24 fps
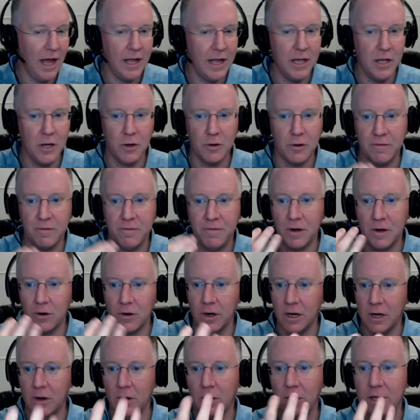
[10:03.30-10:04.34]

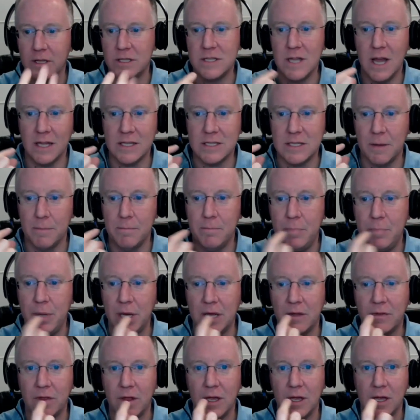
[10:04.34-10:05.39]
interfering, it's not some
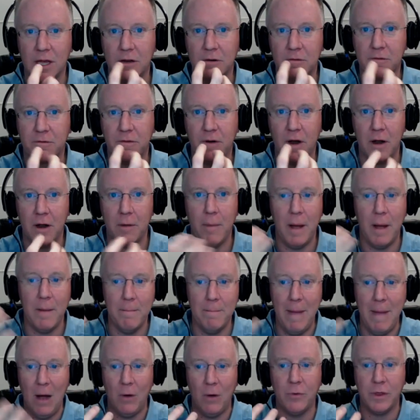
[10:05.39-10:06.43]
big thing in front of my
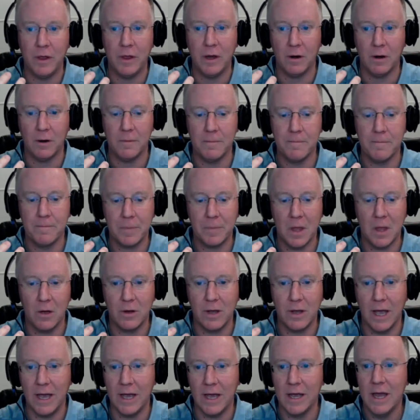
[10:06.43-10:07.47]
mouth here.
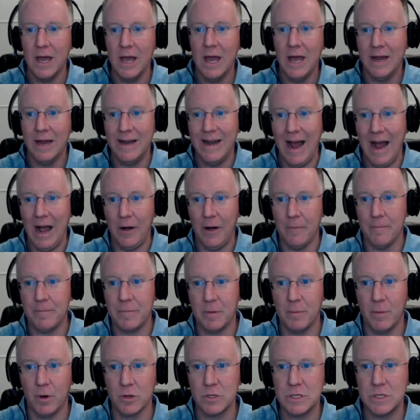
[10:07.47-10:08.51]
Okay? Now, the
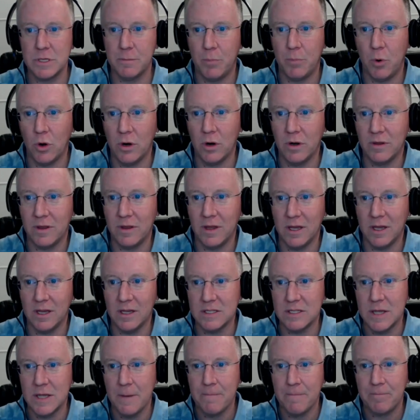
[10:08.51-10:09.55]
most important thing
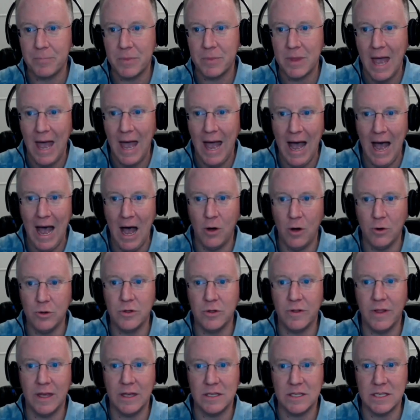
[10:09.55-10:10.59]
is how do
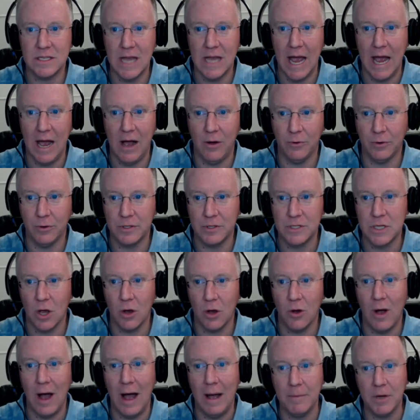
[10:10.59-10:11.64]
they sound?
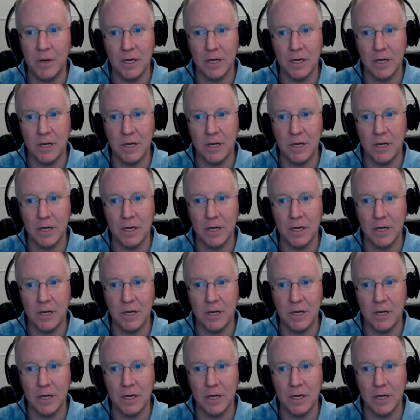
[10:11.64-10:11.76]
So I'm going to